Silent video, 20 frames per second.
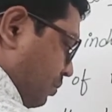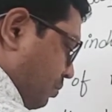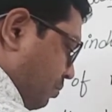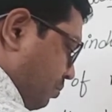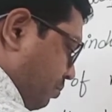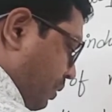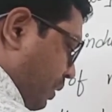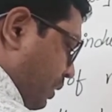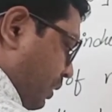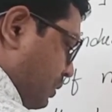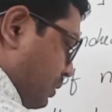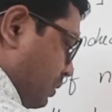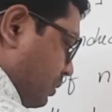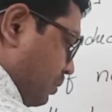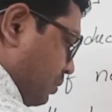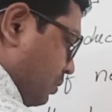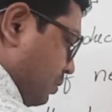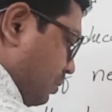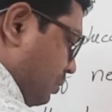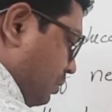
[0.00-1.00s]
plus
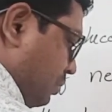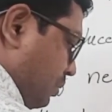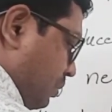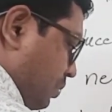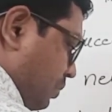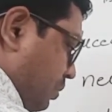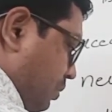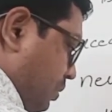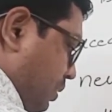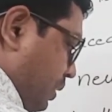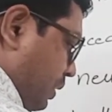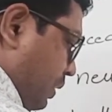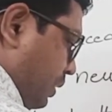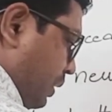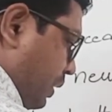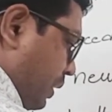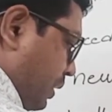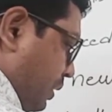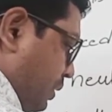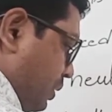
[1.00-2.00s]
3
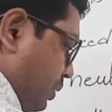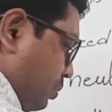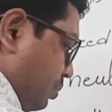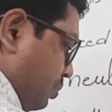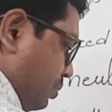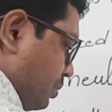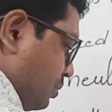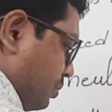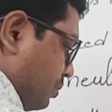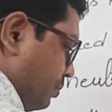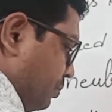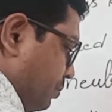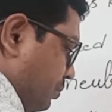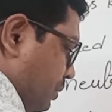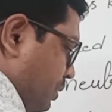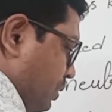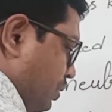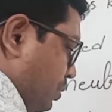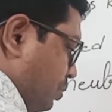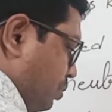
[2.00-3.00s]
negatives.
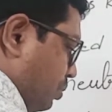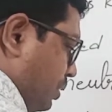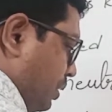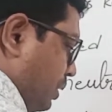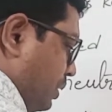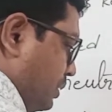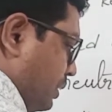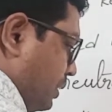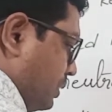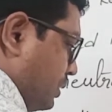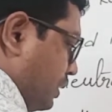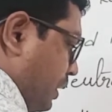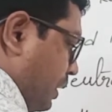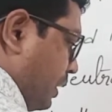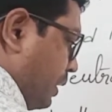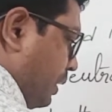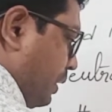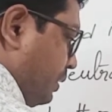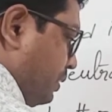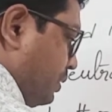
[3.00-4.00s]
Total charge
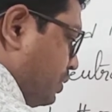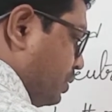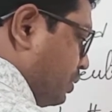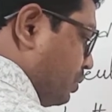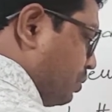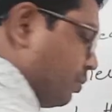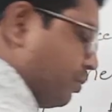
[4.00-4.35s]
again 0.